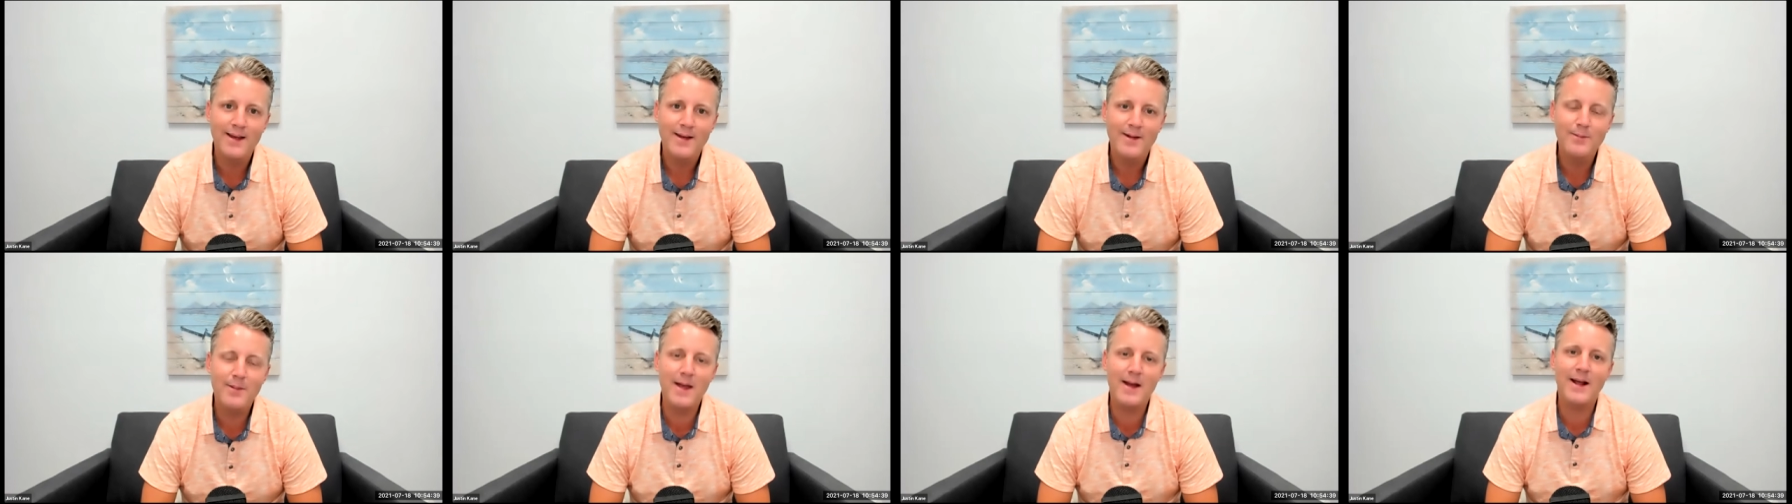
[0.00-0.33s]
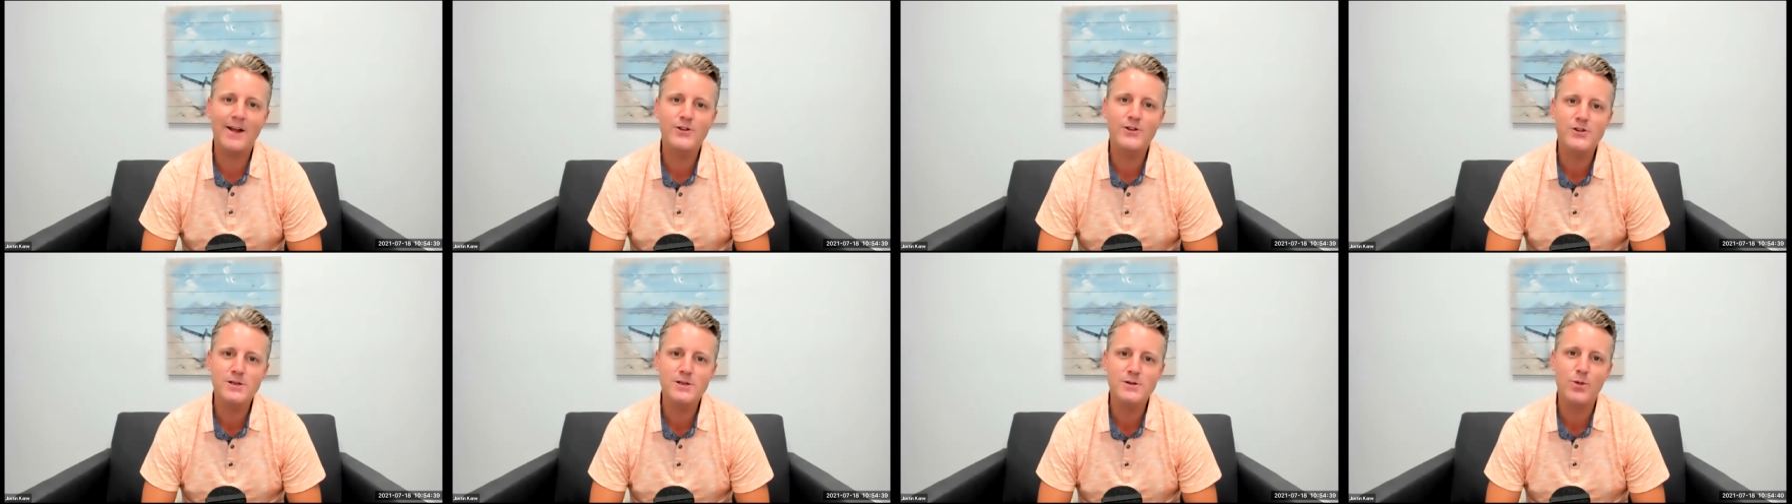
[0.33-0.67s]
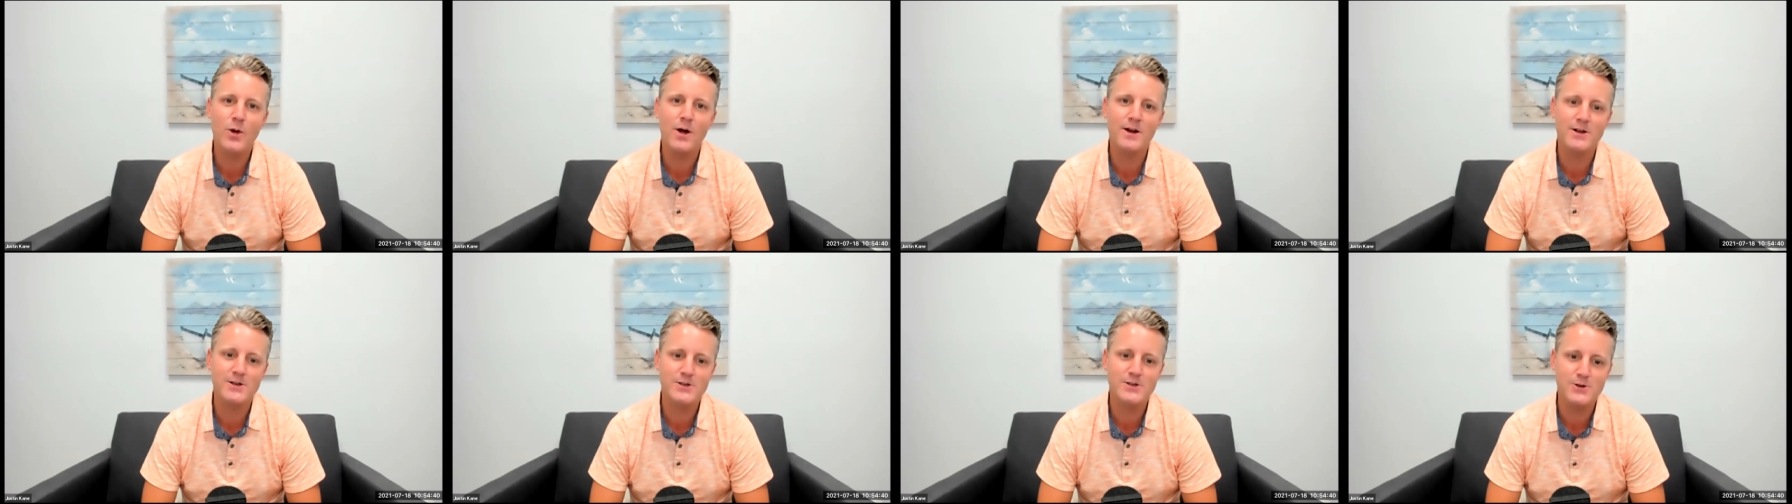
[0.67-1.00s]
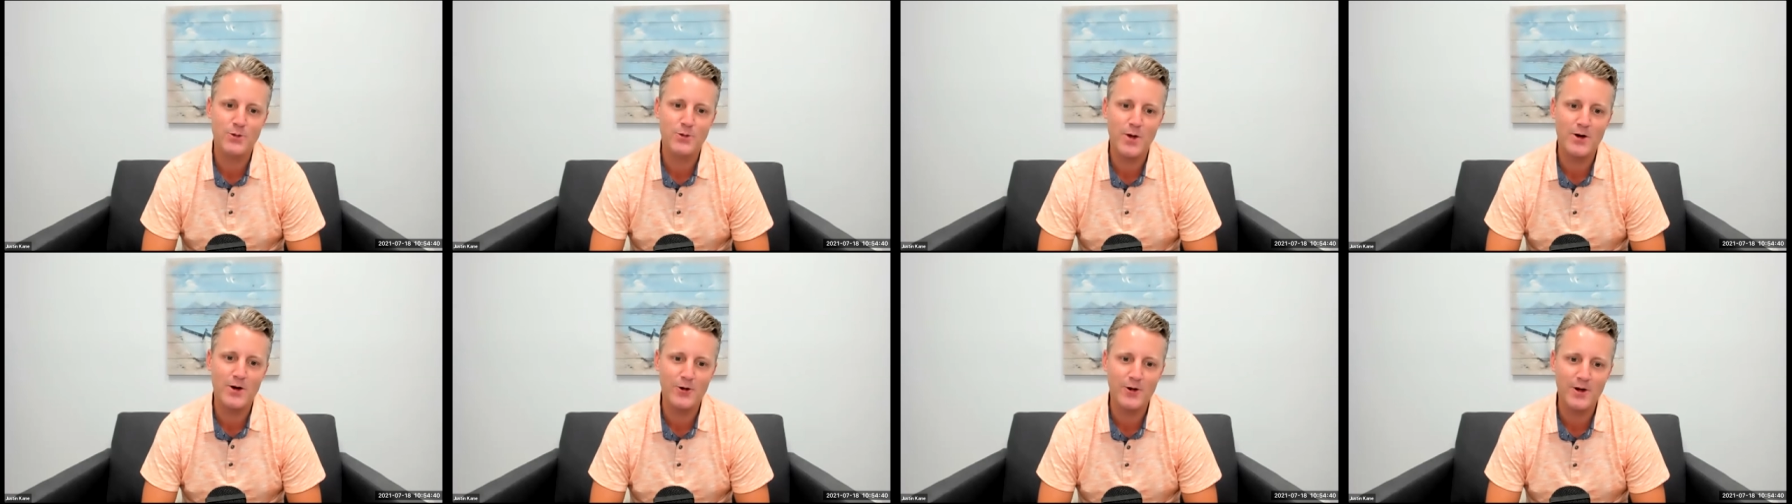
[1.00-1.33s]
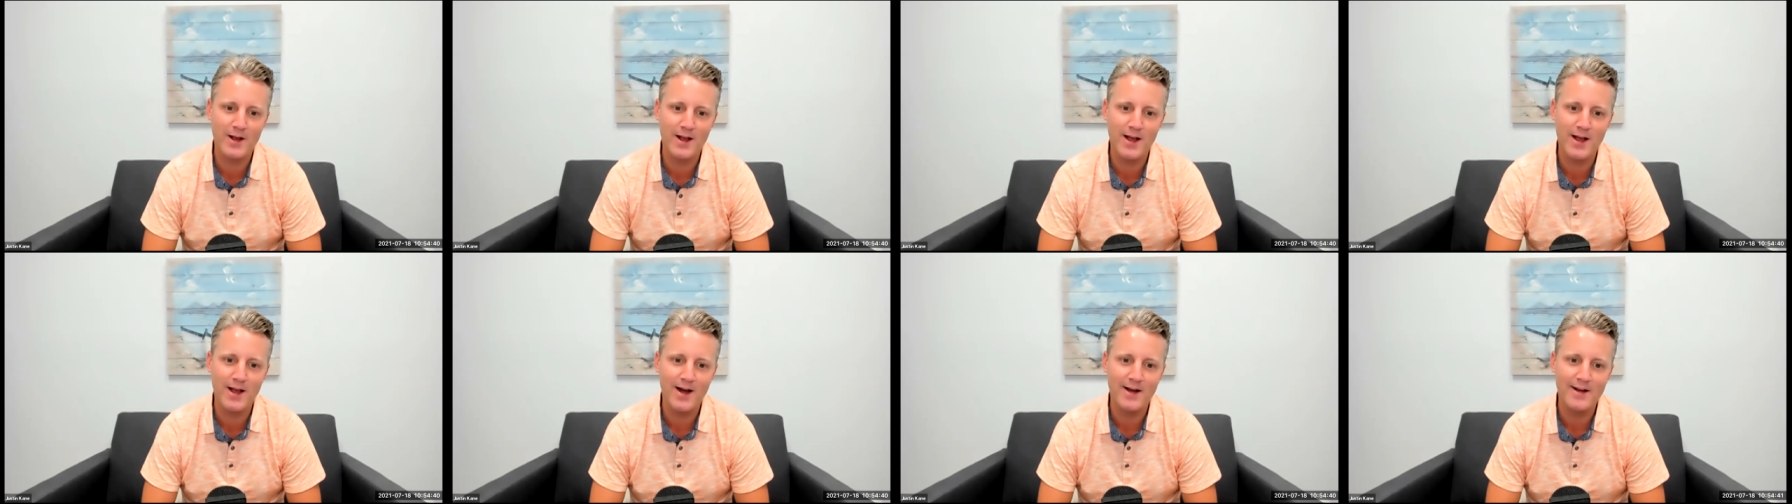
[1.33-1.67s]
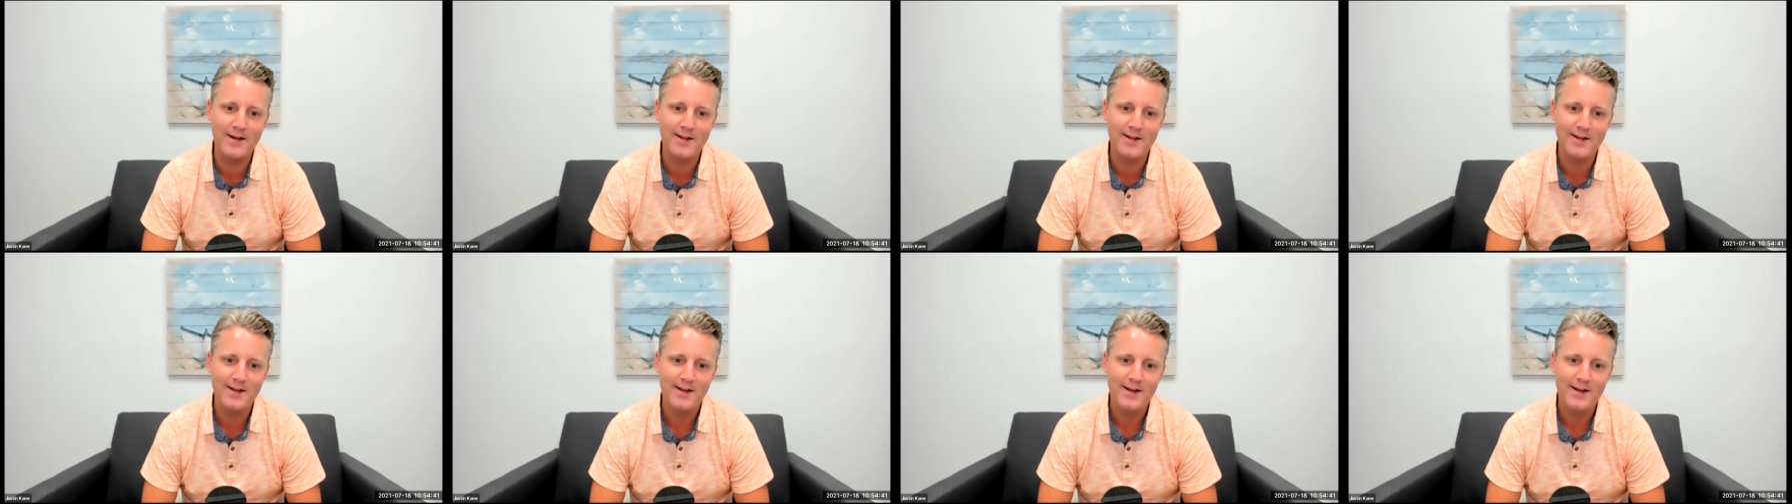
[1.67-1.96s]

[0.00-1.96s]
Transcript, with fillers: man, I just want to surrender to God.